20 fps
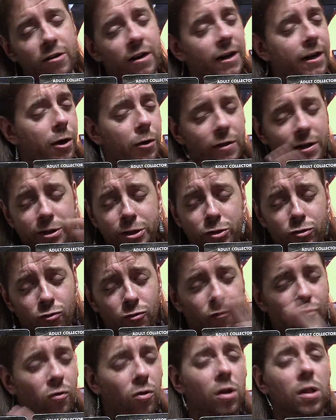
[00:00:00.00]
And I know that's
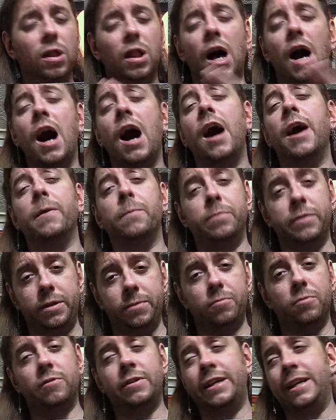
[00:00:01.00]
true for a lot of
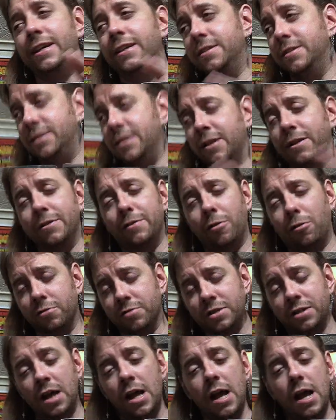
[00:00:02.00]
people, kids and
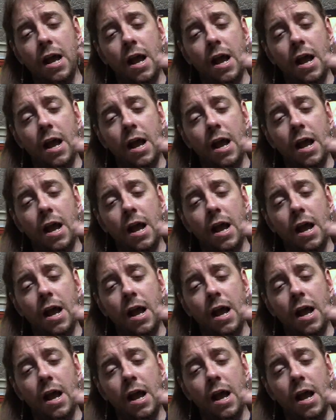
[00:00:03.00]
adults.